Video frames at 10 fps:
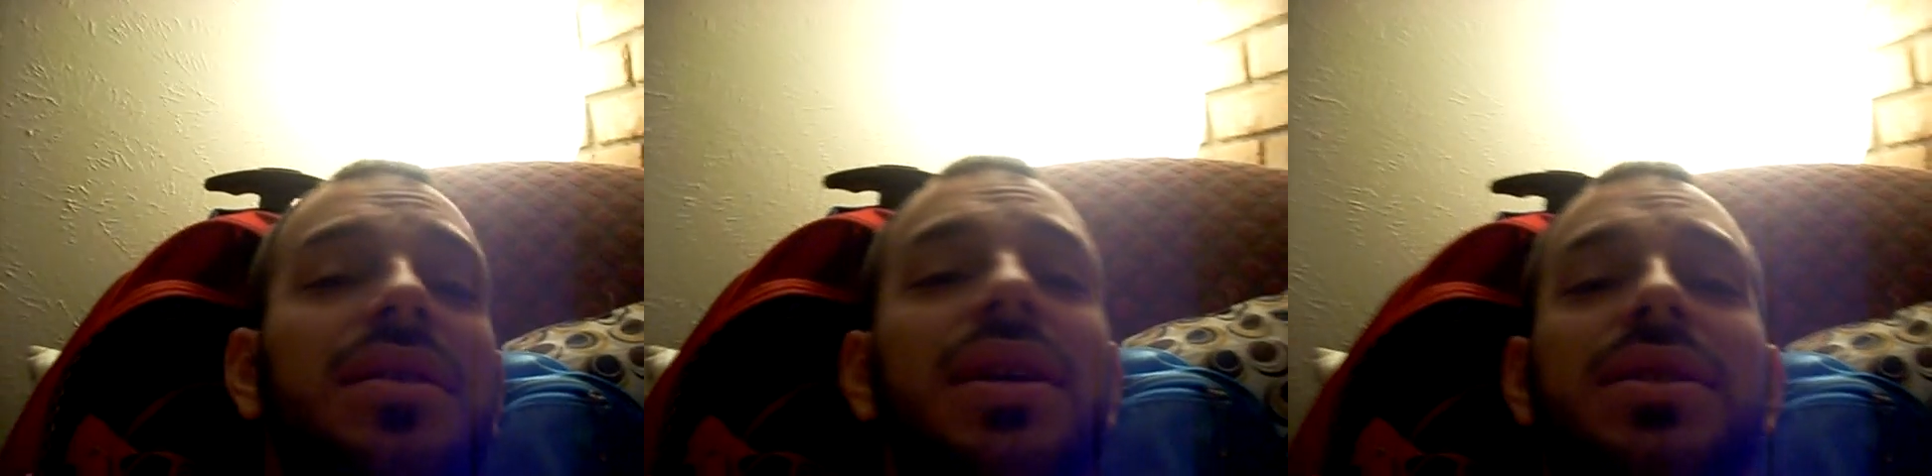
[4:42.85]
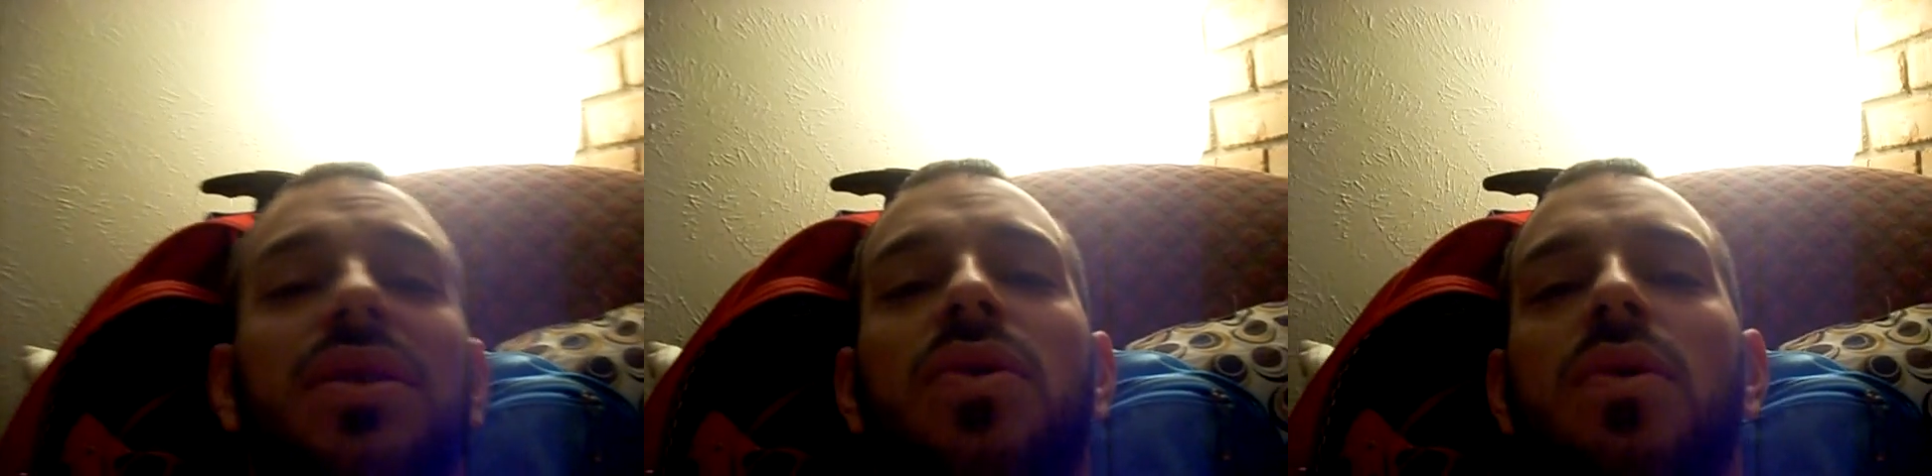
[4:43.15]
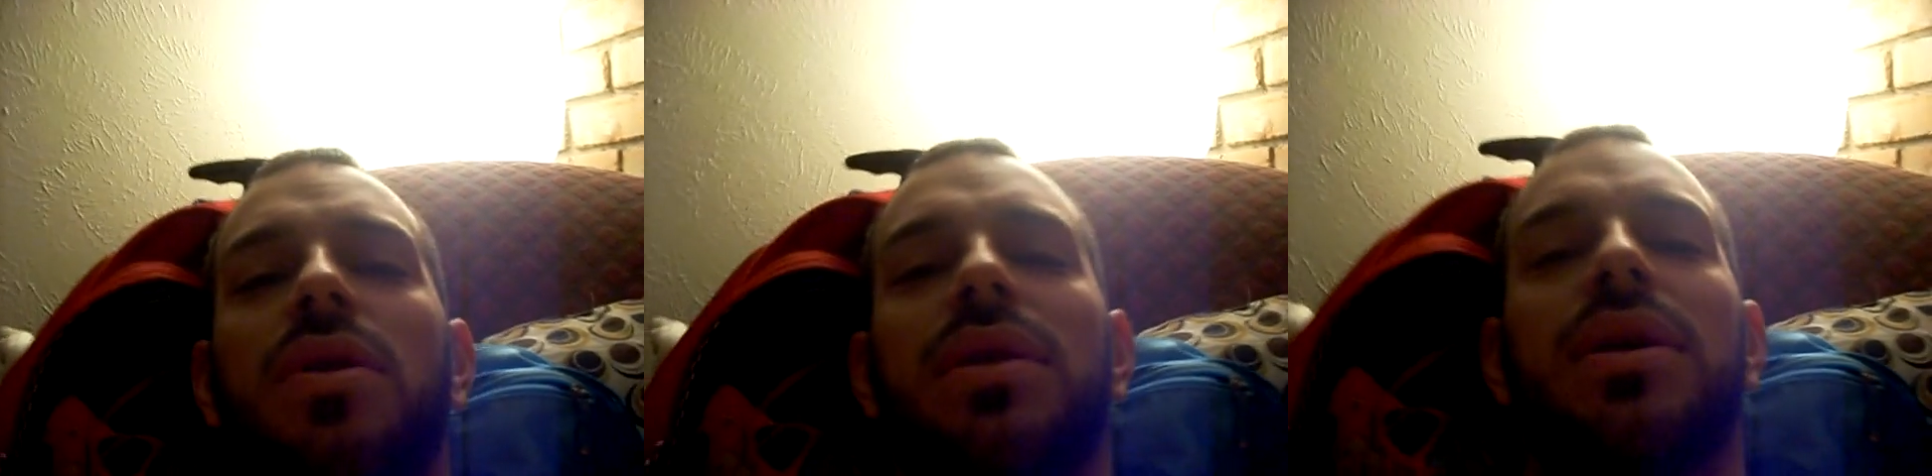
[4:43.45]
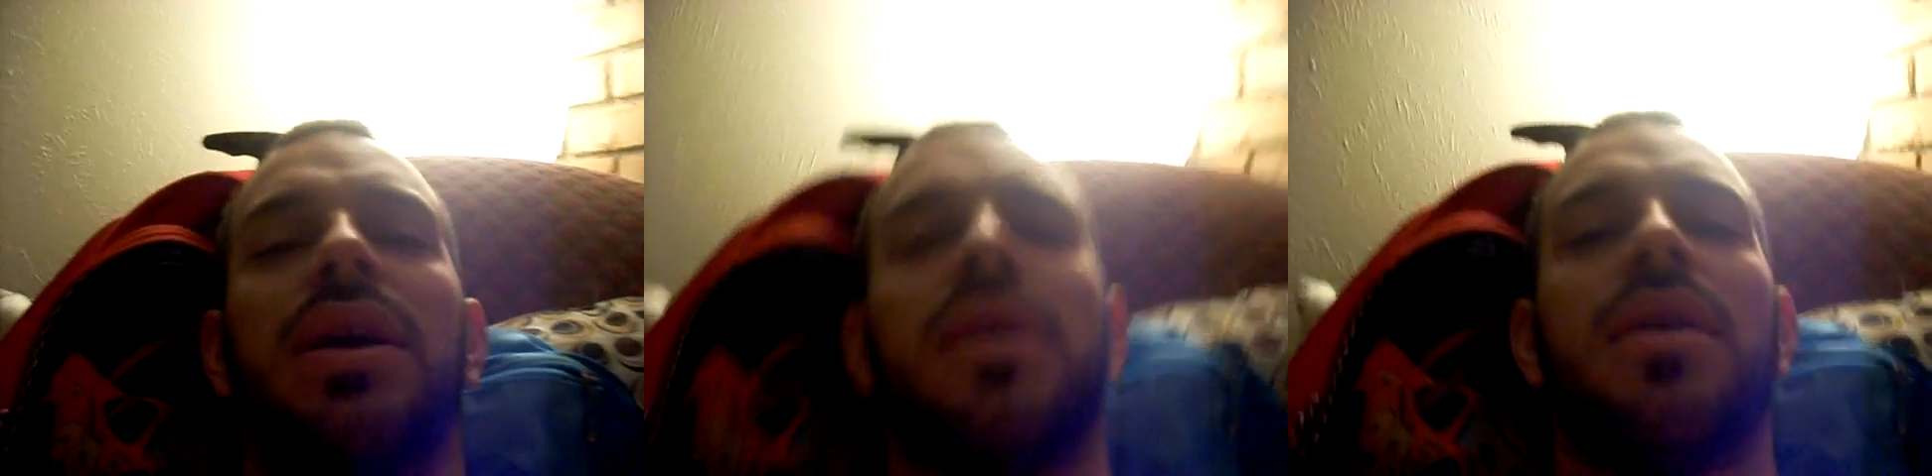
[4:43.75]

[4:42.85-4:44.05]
the list accordingly.